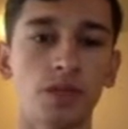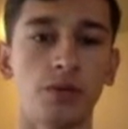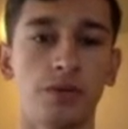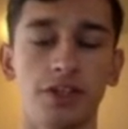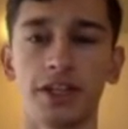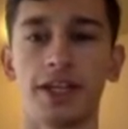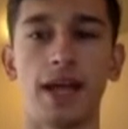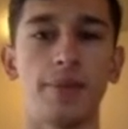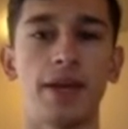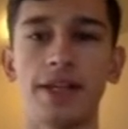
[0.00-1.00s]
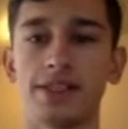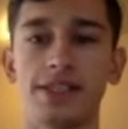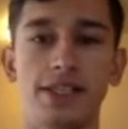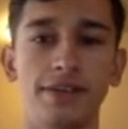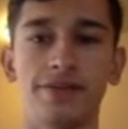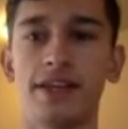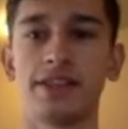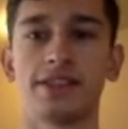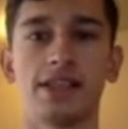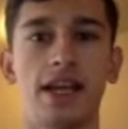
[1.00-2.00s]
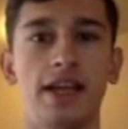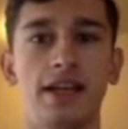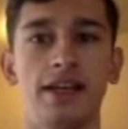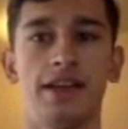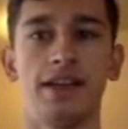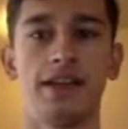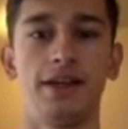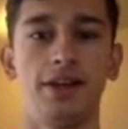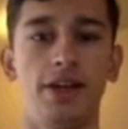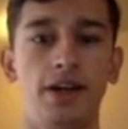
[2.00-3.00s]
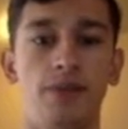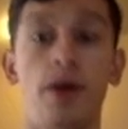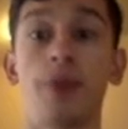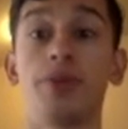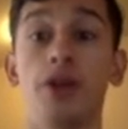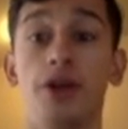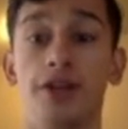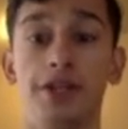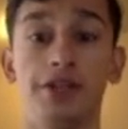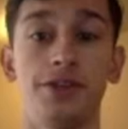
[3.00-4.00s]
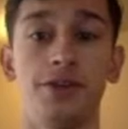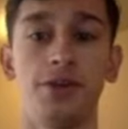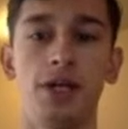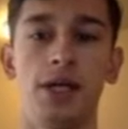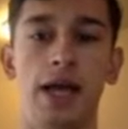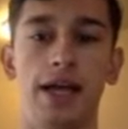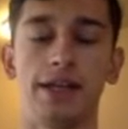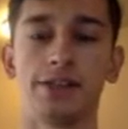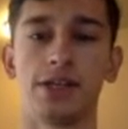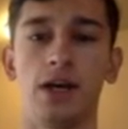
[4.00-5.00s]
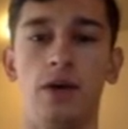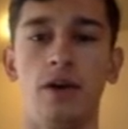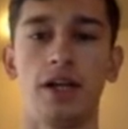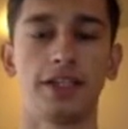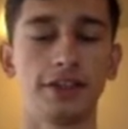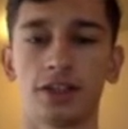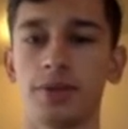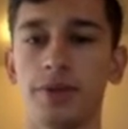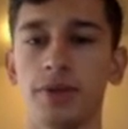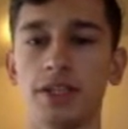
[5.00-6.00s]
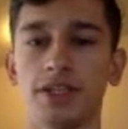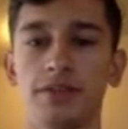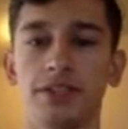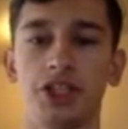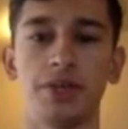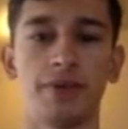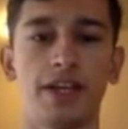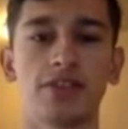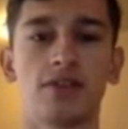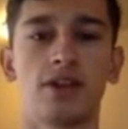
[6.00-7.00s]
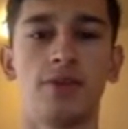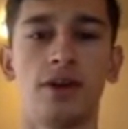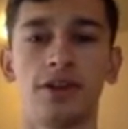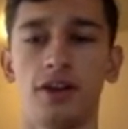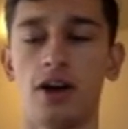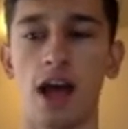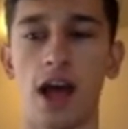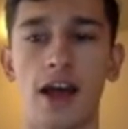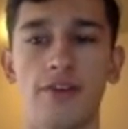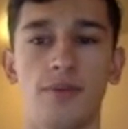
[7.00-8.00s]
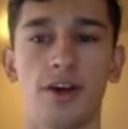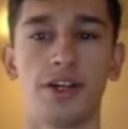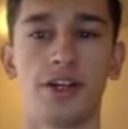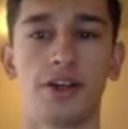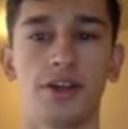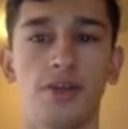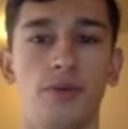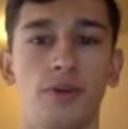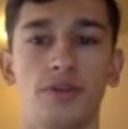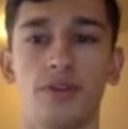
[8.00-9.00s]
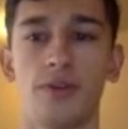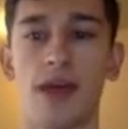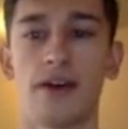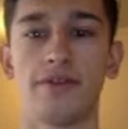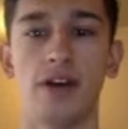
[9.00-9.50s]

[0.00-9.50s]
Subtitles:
When you're looking at pace, defense, and popularity too. And so I think they're going to be relatively cheap, and that's why I have them on here. Both of them have